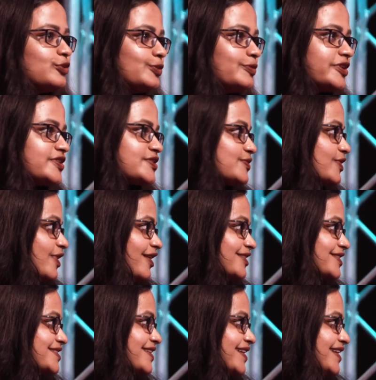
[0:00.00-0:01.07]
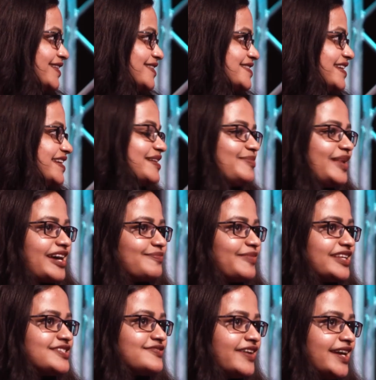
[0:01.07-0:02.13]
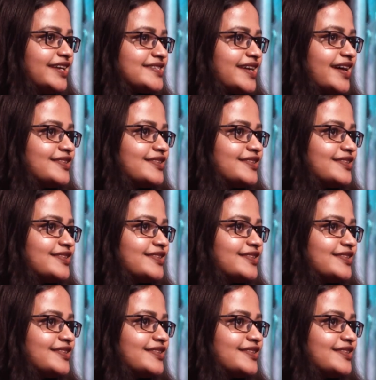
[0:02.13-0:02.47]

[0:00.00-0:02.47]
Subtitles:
Ubers who can't see a black man's face,